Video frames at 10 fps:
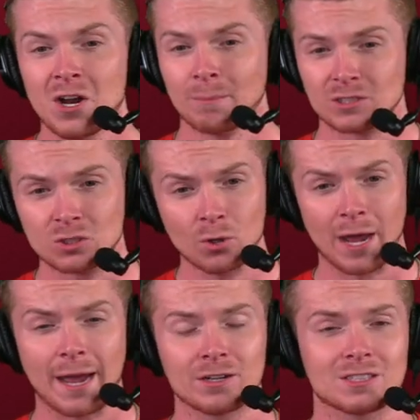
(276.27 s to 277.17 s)
But Scoot
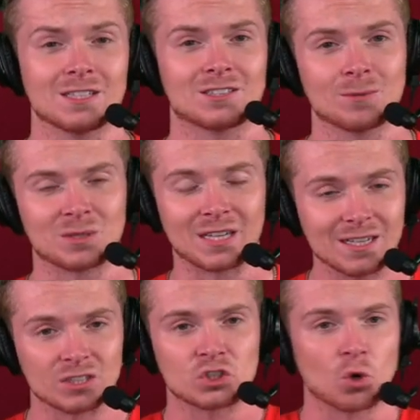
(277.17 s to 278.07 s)
Henderson, in terms of
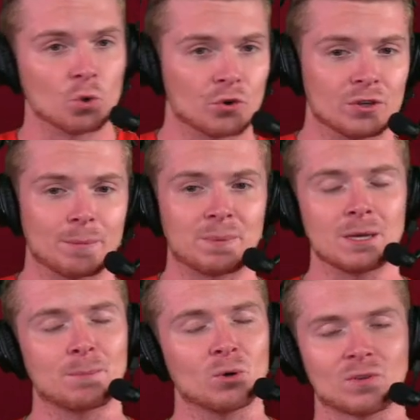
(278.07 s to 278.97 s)
getting his shoulder in the
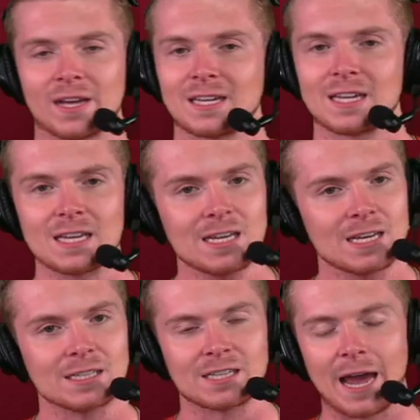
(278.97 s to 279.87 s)
people, like, he
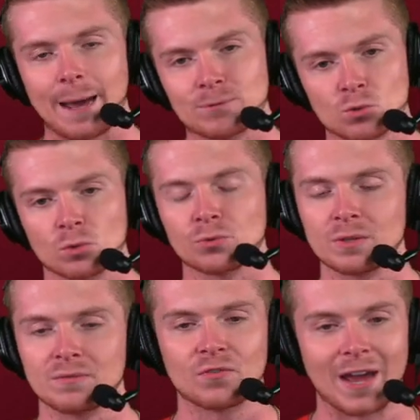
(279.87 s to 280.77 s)
is
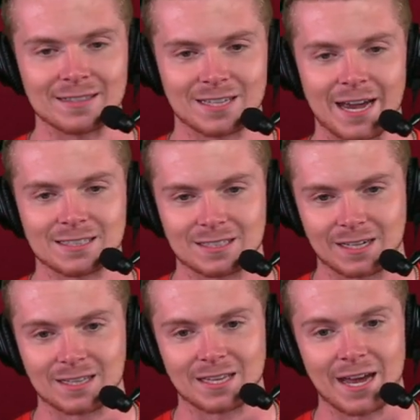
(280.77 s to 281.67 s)
absolutely fantastic
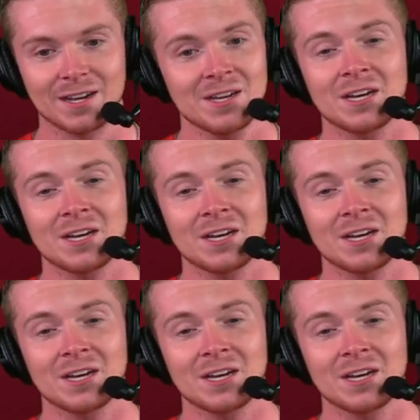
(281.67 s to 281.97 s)
at that.